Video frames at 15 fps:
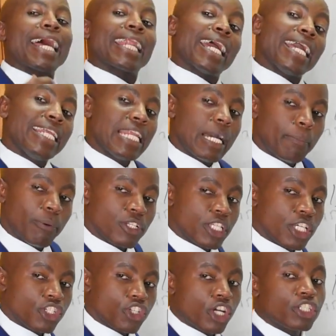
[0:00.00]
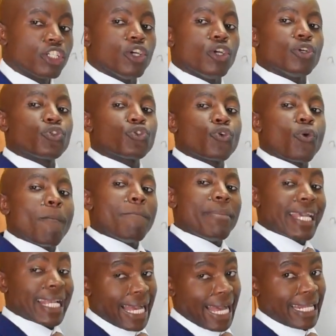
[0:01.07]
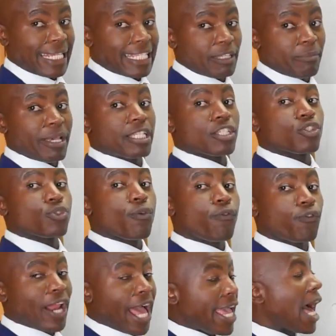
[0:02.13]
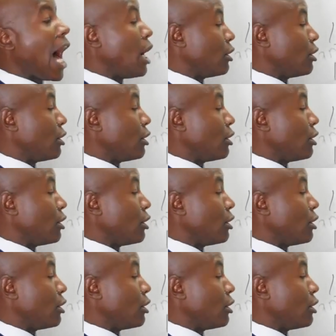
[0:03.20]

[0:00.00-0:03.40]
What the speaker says: are in a position to make arrangements to fly